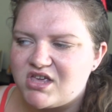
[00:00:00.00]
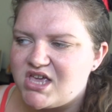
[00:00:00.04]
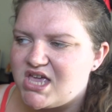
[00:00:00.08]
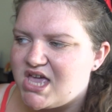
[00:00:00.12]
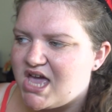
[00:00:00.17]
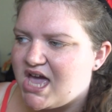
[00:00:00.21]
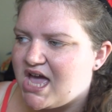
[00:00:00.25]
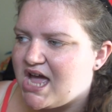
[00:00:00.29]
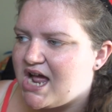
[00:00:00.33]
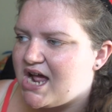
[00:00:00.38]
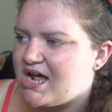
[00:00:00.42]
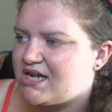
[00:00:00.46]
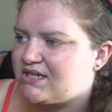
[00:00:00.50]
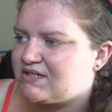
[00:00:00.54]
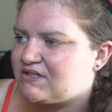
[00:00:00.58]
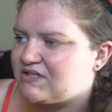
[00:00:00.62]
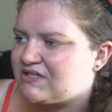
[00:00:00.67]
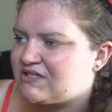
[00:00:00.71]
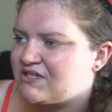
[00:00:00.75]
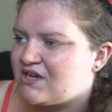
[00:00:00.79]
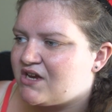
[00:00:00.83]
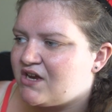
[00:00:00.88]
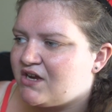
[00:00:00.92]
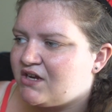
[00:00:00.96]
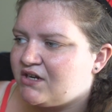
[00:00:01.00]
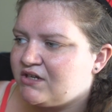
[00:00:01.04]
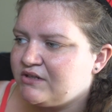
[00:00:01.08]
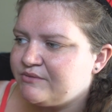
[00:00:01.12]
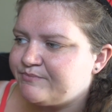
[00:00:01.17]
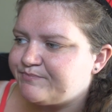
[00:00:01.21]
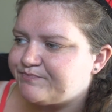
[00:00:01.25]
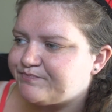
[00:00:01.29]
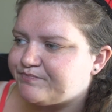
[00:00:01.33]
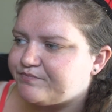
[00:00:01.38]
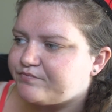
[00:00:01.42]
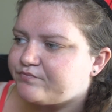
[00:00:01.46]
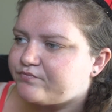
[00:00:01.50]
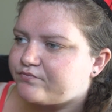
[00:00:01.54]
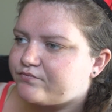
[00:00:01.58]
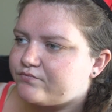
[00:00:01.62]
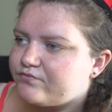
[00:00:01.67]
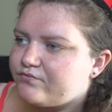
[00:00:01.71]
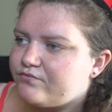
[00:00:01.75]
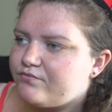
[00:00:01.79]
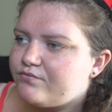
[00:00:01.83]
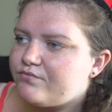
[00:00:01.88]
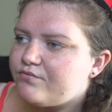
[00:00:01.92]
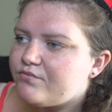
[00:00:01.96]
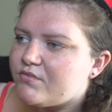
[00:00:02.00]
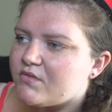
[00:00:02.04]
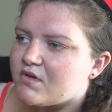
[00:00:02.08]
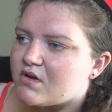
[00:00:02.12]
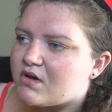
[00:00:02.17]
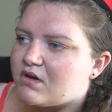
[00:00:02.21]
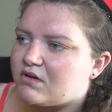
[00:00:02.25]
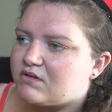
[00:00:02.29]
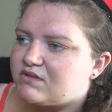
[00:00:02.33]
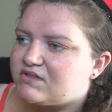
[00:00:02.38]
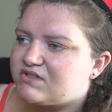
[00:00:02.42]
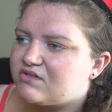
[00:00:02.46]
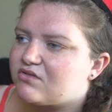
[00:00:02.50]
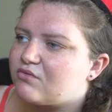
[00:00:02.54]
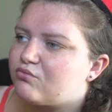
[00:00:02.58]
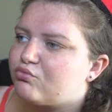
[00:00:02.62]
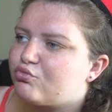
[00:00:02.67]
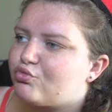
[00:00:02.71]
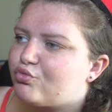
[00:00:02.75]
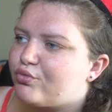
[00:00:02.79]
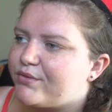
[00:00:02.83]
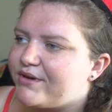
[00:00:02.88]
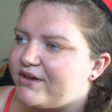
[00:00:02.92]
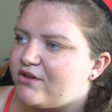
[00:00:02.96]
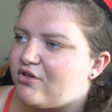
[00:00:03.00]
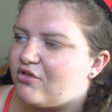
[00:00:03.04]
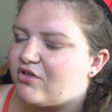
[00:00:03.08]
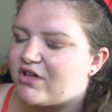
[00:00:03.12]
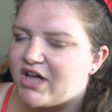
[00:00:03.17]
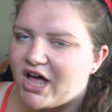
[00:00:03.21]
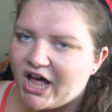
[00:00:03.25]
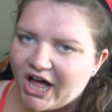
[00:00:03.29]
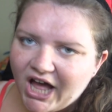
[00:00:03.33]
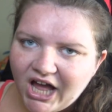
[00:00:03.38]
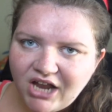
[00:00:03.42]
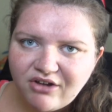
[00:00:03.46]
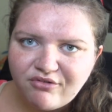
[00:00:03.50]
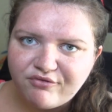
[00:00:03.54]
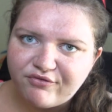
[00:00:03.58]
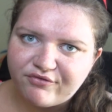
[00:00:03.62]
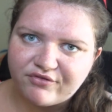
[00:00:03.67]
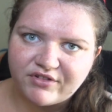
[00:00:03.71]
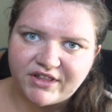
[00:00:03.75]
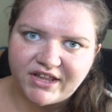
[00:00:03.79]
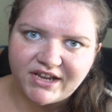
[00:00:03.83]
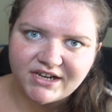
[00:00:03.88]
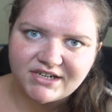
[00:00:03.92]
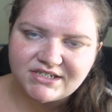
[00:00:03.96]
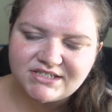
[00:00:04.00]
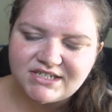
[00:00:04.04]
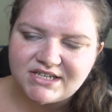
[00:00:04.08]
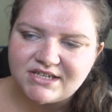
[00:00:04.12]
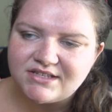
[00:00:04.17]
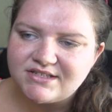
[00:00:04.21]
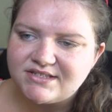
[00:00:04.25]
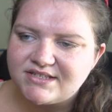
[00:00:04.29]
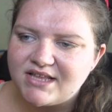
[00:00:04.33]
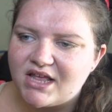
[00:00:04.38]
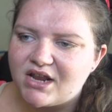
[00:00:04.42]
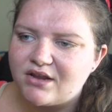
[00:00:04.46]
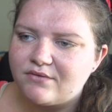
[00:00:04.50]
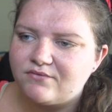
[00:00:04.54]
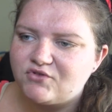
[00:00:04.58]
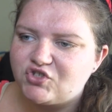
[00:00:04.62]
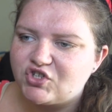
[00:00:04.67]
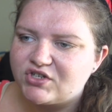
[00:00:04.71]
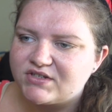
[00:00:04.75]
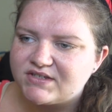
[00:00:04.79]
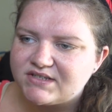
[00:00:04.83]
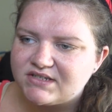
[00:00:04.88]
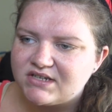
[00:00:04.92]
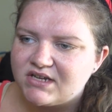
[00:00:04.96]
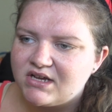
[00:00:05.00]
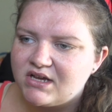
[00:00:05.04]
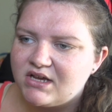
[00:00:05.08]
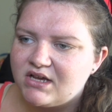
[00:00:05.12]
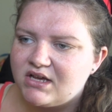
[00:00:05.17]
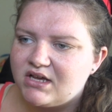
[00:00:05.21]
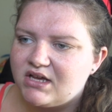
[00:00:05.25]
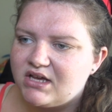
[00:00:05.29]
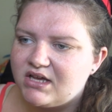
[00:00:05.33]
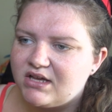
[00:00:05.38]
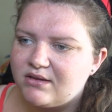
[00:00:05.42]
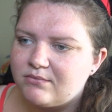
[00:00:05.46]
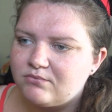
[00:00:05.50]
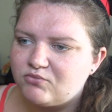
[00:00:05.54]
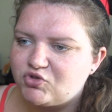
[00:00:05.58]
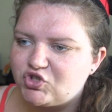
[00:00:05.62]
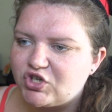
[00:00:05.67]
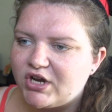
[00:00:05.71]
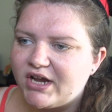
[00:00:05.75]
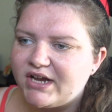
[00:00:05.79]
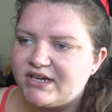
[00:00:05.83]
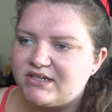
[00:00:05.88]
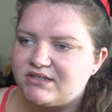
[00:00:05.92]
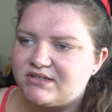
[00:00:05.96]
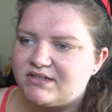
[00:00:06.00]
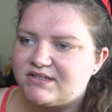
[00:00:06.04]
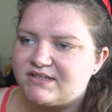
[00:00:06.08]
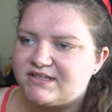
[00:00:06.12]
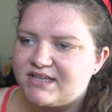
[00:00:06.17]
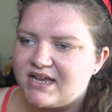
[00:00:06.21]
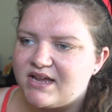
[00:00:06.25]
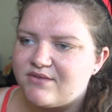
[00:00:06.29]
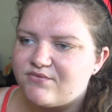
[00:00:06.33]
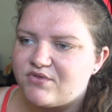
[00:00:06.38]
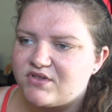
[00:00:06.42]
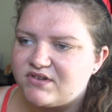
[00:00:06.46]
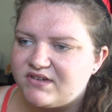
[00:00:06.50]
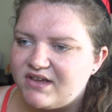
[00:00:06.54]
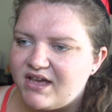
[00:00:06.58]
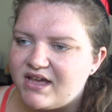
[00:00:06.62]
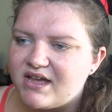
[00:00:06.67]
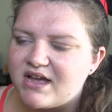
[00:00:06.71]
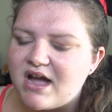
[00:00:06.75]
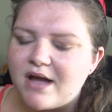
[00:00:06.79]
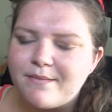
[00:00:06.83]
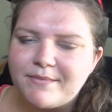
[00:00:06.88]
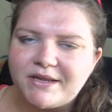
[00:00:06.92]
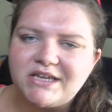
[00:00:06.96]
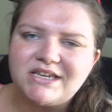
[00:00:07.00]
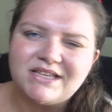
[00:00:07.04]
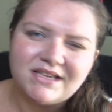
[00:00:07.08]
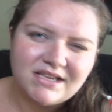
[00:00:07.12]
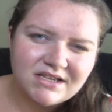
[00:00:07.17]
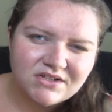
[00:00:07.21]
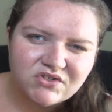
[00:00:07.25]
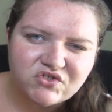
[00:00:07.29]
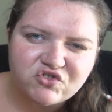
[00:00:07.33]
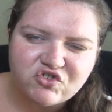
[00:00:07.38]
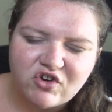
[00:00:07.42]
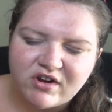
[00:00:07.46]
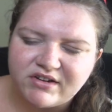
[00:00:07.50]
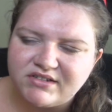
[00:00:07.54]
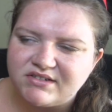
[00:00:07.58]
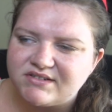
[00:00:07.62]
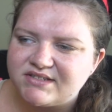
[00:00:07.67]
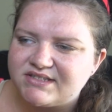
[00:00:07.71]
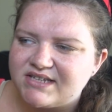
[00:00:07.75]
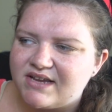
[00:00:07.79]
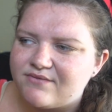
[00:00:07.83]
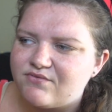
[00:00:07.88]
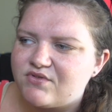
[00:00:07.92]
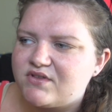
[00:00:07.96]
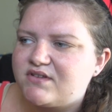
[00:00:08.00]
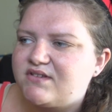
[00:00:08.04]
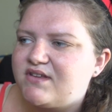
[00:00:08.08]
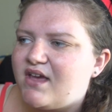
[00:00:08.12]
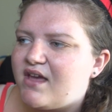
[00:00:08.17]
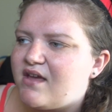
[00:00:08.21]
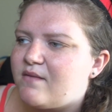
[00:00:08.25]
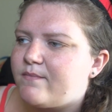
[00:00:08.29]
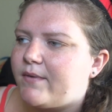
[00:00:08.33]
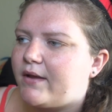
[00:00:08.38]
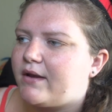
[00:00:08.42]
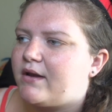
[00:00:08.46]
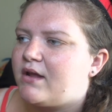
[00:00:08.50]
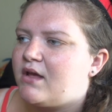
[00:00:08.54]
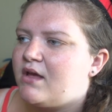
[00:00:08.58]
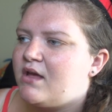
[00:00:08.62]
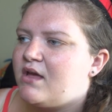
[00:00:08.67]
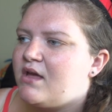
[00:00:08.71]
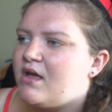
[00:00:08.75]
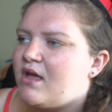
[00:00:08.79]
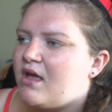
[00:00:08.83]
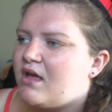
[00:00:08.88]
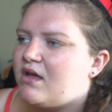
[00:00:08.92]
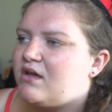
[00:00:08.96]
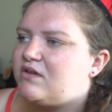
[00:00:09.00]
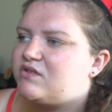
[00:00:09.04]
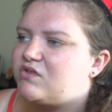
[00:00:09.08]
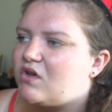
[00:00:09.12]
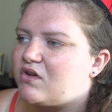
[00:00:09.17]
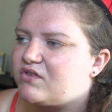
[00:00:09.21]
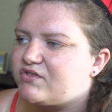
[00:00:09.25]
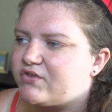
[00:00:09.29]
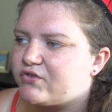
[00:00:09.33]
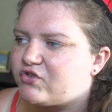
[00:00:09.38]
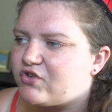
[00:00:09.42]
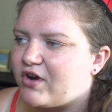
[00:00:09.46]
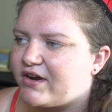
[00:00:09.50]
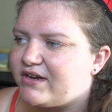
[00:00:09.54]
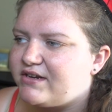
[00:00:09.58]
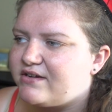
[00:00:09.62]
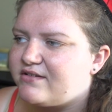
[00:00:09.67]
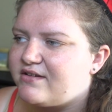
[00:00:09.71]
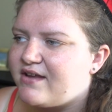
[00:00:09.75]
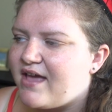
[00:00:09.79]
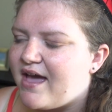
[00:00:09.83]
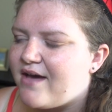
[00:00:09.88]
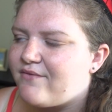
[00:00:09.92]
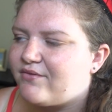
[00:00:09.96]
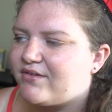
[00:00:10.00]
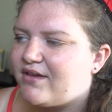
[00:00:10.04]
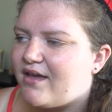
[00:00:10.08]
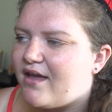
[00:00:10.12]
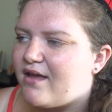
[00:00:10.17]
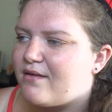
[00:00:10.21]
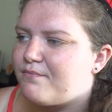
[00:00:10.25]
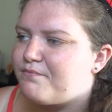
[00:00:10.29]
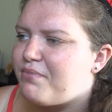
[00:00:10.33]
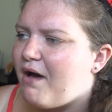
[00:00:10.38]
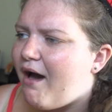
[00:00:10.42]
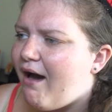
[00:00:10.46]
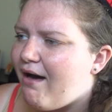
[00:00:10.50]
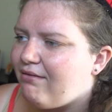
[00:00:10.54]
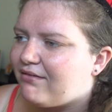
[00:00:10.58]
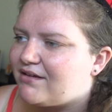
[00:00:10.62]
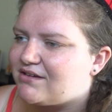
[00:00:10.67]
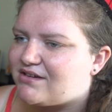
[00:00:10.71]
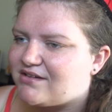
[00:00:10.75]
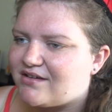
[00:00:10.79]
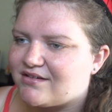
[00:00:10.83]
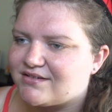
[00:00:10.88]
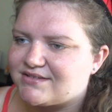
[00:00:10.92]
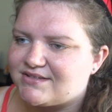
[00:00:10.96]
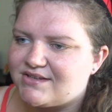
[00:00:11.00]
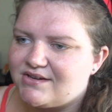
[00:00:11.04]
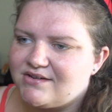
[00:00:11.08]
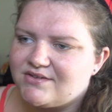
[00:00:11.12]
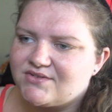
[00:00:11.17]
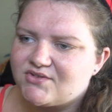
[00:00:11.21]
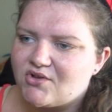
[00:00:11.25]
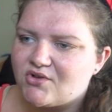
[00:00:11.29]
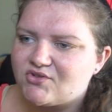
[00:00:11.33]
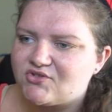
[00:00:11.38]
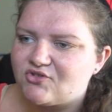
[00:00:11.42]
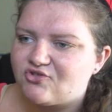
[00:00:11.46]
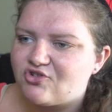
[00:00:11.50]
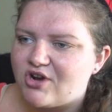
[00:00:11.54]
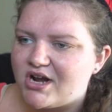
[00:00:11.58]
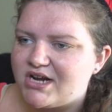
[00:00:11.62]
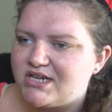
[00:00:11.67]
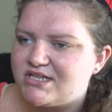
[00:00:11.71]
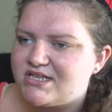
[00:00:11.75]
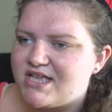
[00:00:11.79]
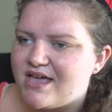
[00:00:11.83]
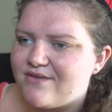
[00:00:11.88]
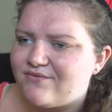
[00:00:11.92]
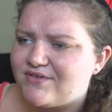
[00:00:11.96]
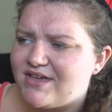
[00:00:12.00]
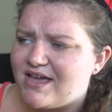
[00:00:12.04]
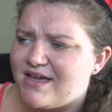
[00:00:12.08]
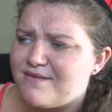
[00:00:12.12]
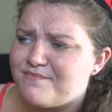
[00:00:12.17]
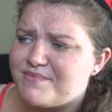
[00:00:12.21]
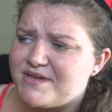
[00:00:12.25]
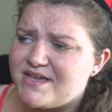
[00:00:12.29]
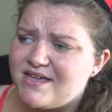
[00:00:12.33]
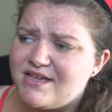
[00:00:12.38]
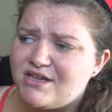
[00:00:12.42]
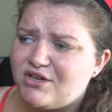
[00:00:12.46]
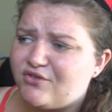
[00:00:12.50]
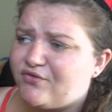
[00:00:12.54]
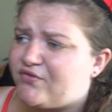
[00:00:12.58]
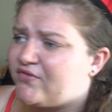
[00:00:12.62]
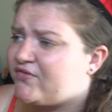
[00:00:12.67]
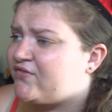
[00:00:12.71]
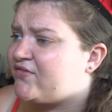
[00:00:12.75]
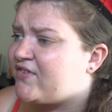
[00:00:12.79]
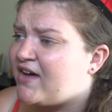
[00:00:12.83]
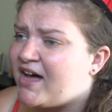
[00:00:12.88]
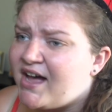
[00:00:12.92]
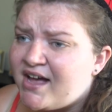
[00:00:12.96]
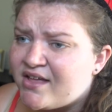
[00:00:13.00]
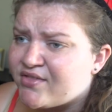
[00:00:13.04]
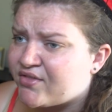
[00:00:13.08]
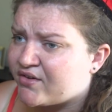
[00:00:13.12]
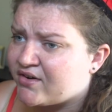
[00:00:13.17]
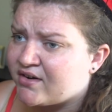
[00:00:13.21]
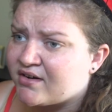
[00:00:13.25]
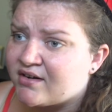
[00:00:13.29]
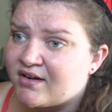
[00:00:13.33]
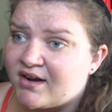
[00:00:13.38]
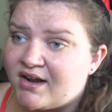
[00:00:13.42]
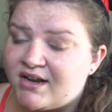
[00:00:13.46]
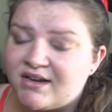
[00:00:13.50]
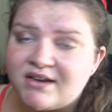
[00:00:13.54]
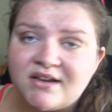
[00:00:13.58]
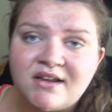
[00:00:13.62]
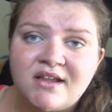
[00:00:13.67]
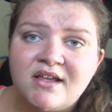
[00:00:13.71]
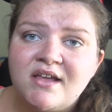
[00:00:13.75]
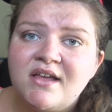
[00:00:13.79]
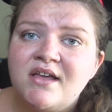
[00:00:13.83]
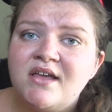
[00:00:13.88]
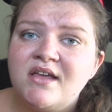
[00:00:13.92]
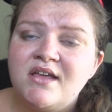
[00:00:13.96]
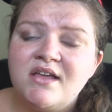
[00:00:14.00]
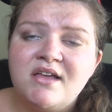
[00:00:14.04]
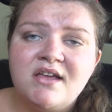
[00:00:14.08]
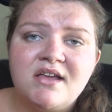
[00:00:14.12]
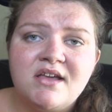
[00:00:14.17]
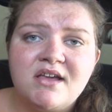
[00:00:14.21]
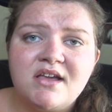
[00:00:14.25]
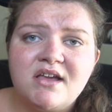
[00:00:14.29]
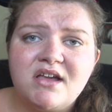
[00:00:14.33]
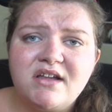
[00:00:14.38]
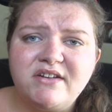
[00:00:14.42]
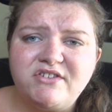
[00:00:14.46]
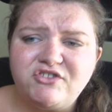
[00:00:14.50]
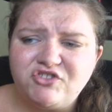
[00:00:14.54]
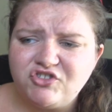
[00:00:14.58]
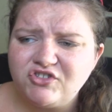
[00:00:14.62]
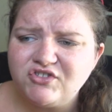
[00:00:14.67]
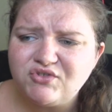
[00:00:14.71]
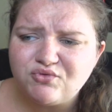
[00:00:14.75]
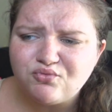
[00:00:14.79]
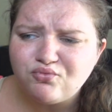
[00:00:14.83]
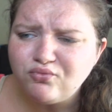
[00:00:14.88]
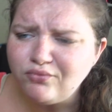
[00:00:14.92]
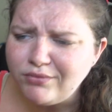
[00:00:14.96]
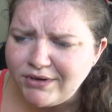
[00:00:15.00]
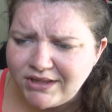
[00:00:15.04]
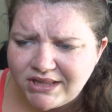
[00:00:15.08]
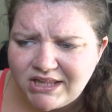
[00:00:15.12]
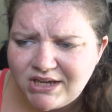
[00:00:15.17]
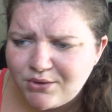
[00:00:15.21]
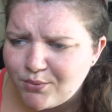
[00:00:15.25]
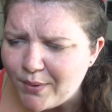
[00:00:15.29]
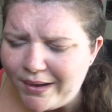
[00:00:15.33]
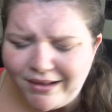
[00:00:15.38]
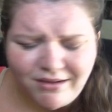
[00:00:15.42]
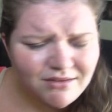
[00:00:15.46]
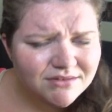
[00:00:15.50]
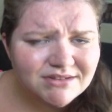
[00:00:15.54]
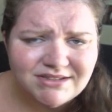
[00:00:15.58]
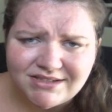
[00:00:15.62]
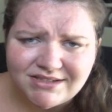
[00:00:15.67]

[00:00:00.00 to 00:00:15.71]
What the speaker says: he has some real conflict instead of just him trying to save the day. I mean, he is trying to save the day, but he's also trying to navigate politics, and he's also trying to navigate being a father, and it's just really well